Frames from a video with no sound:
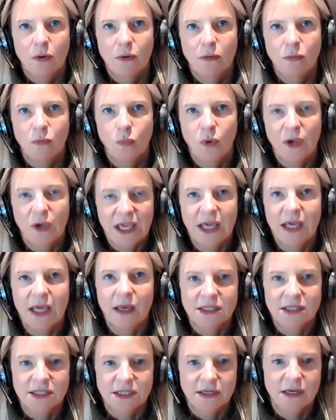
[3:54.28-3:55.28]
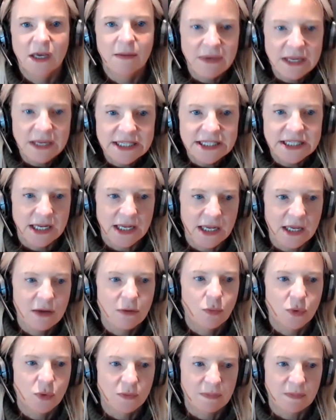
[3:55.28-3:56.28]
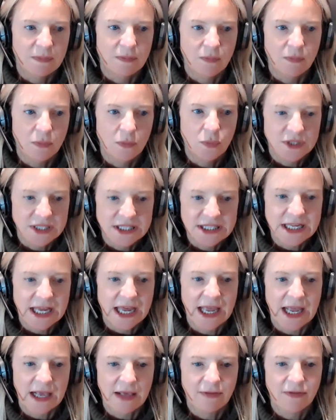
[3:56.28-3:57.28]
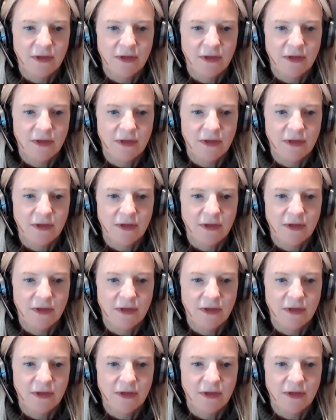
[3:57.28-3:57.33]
we as a committee would say